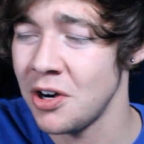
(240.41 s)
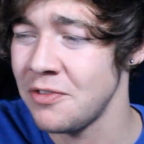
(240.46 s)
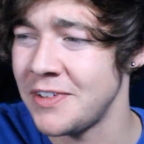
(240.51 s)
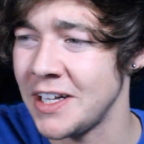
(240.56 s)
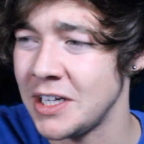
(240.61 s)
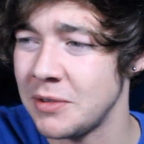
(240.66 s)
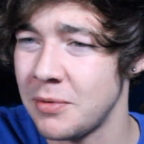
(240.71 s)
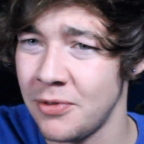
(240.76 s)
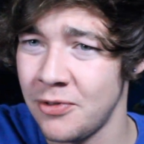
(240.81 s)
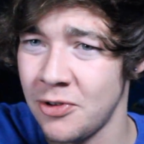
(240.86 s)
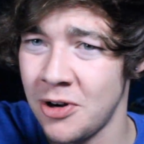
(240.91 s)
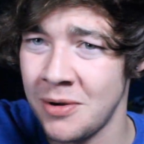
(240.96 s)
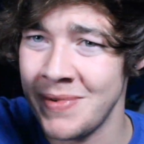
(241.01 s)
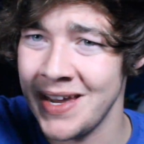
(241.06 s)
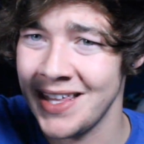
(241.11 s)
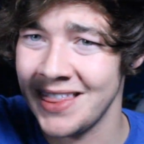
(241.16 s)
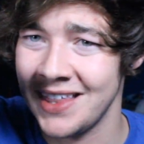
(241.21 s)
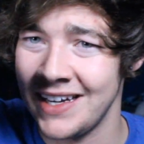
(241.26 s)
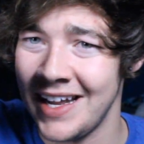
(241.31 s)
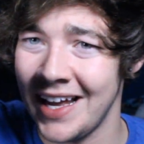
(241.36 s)
perfect before I
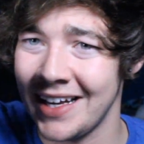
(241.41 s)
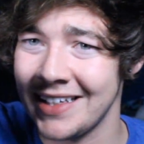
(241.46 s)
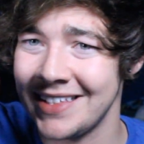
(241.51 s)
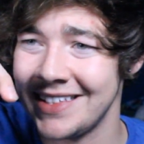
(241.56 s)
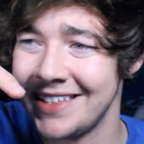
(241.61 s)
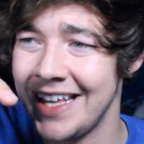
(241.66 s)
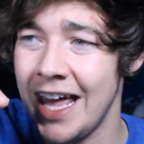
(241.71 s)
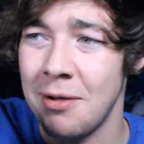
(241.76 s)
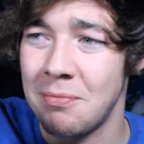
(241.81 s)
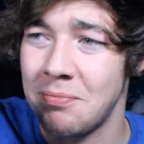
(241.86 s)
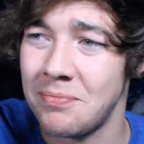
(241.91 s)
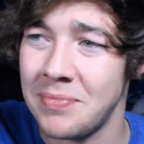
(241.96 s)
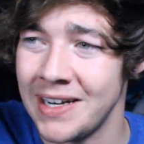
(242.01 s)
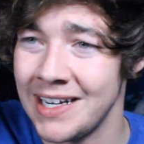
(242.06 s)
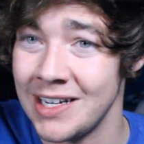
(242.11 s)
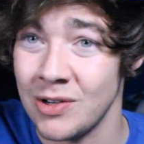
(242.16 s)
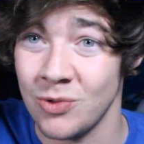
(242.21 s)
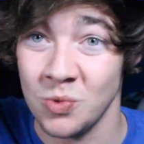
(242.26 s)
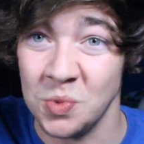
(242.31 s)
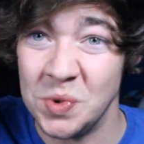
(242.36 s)
make the next step,
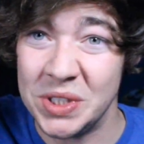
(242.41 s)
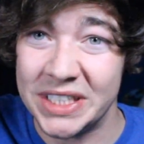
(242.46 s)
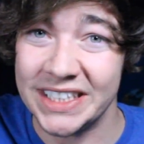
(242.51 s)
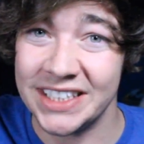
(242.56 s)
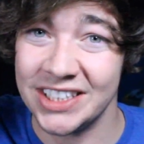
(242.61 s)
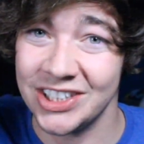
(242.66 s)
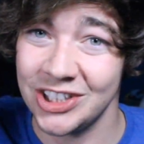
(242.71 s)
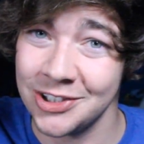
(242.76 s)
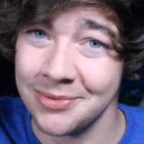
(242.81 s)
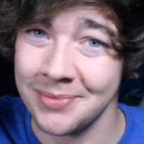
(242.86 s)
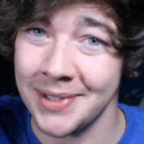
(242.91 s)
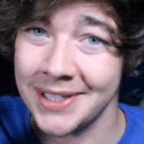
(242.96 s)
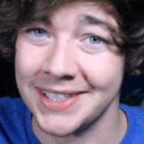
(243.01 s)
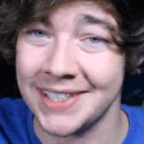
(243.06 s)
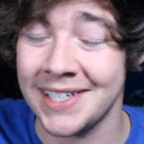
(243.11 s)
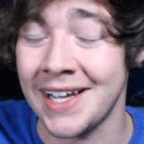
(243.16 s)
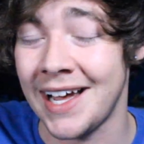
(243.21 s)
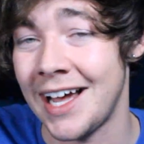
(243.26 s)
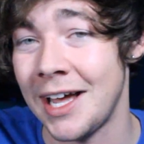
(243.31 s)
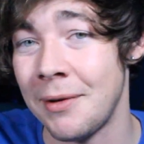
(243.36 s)
and it wastes so
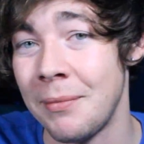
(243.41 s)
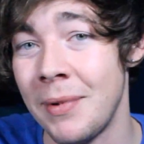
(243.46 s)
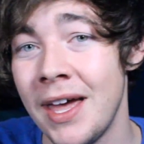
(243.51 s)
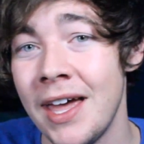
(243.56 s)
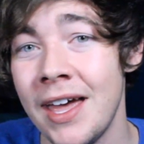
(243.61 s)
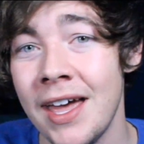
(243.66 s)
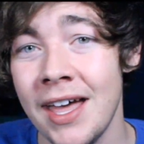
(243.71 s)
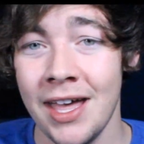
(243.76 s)
much time.